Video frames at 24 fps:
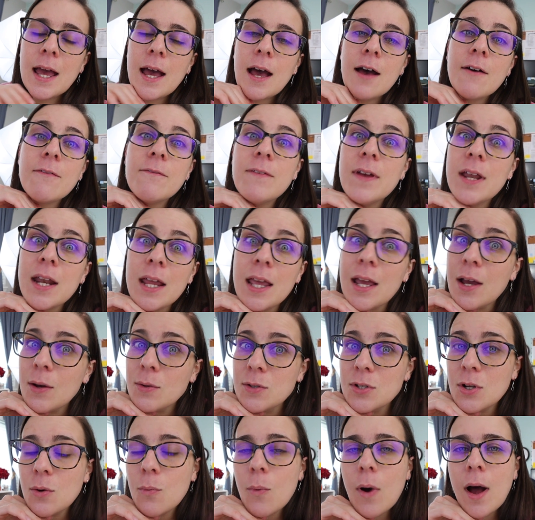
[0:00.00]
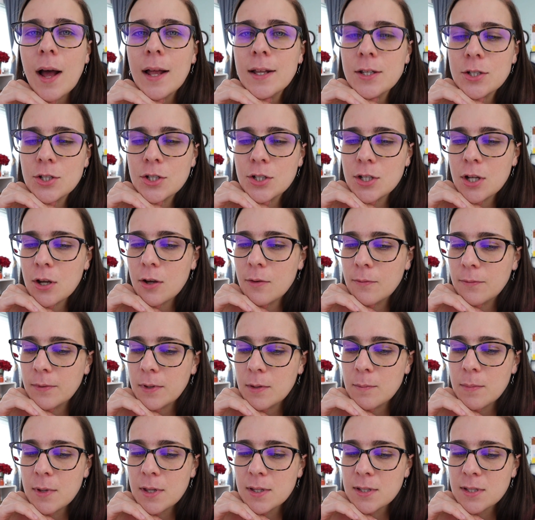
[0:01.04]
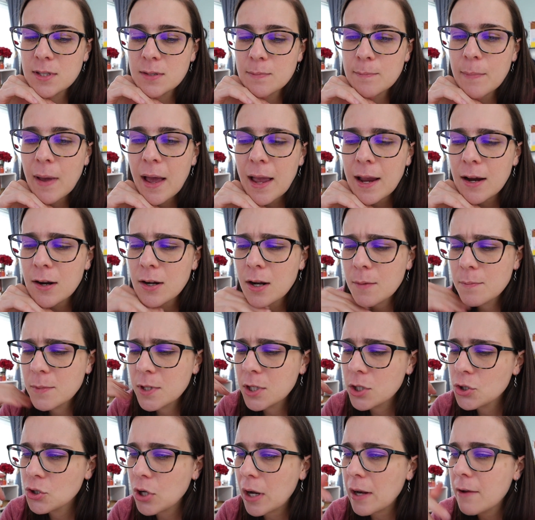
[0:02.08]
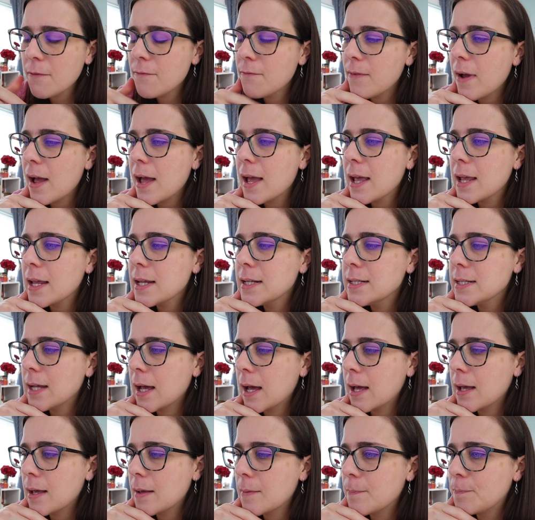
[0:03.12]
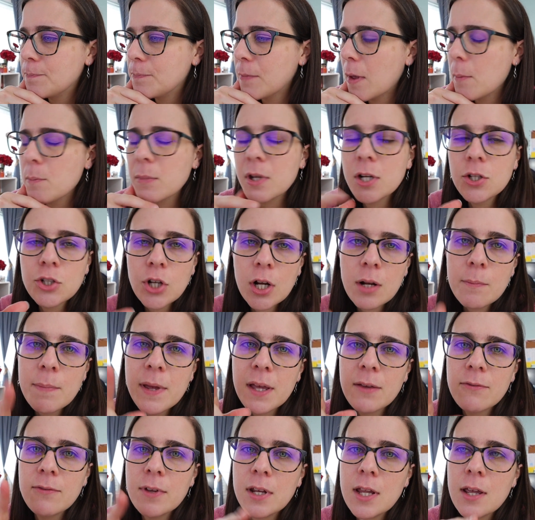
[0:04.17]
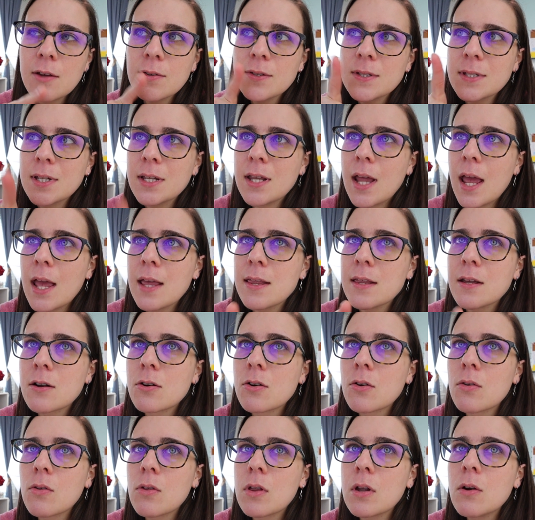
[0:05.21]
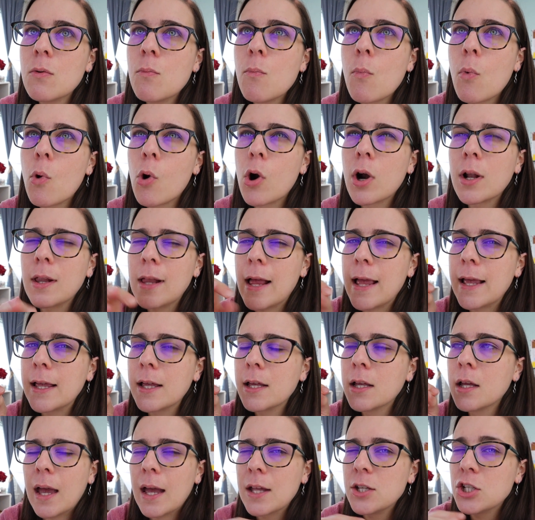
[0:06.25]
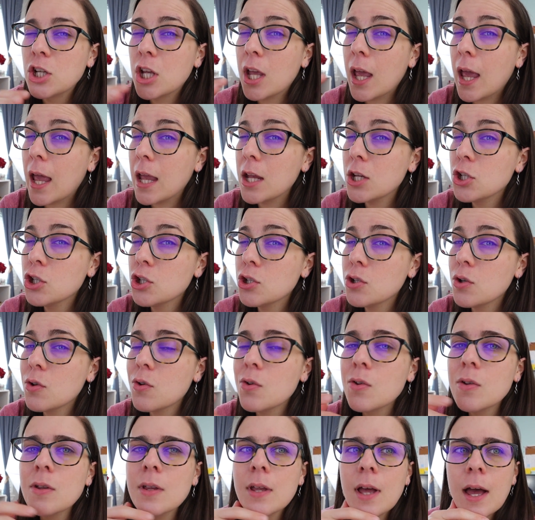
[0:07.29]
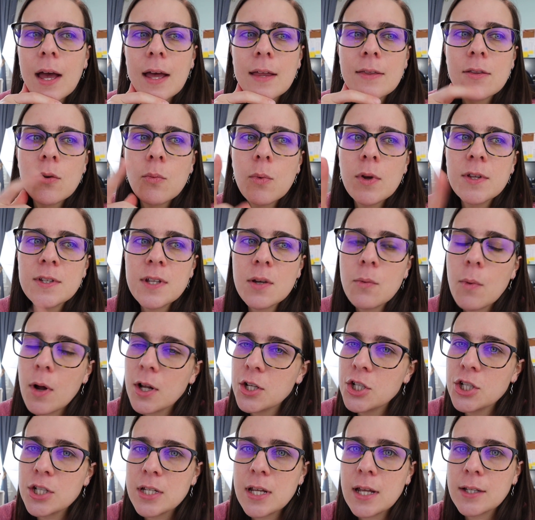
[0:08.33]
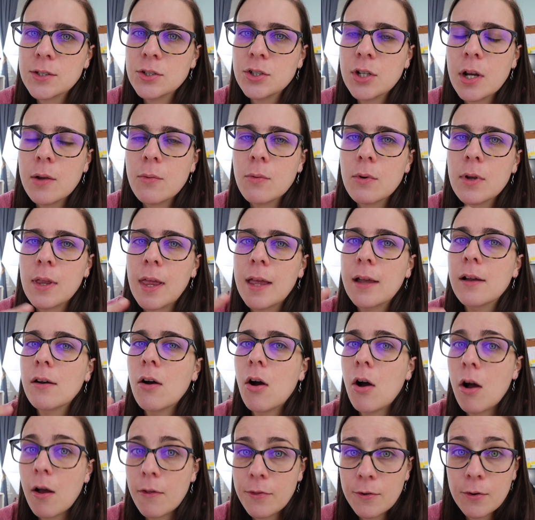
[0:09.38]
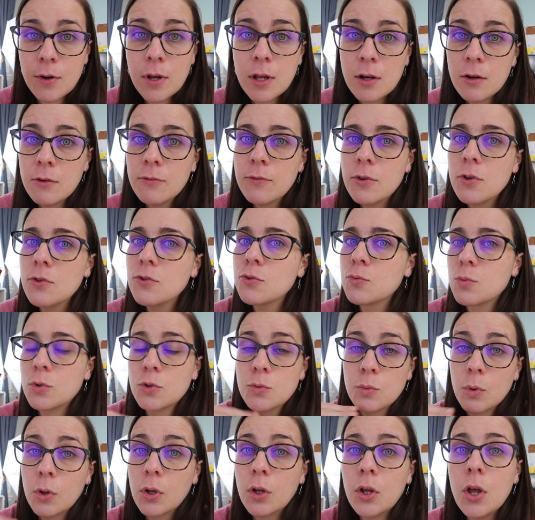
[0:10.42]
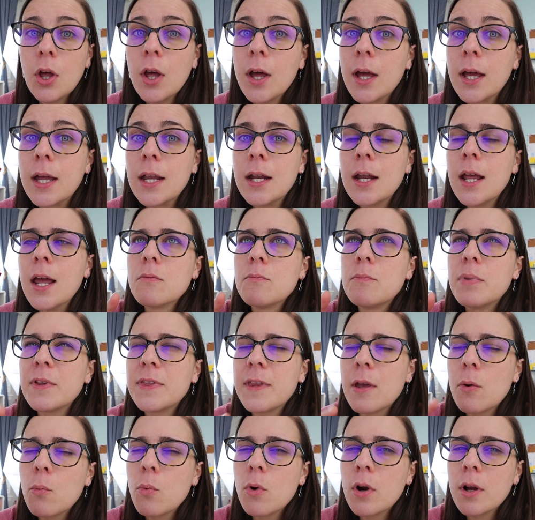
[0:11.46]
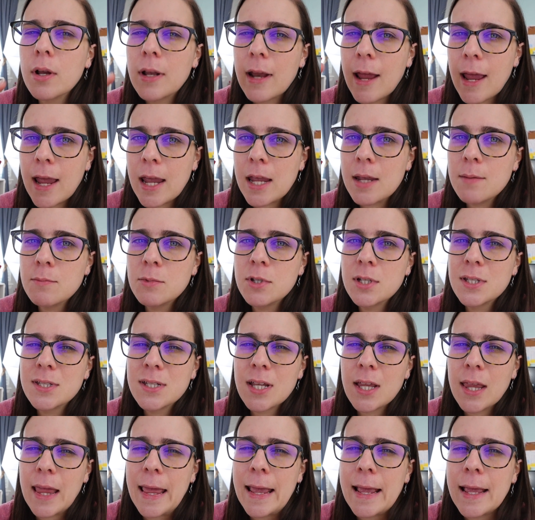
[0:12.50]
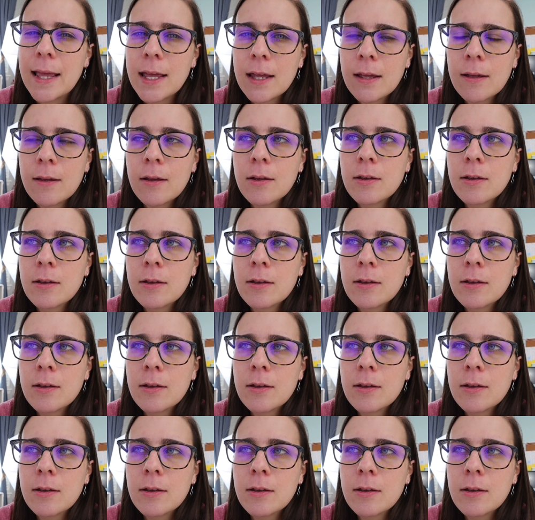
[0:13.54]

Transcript: a video to watch to hopefully be inspired. I'm gonna try to find, um, I'm gonna try to pick videos today that are a little more like educational. The ones I watched yesterday were like author interviews, which were good, but they weren't aimed to like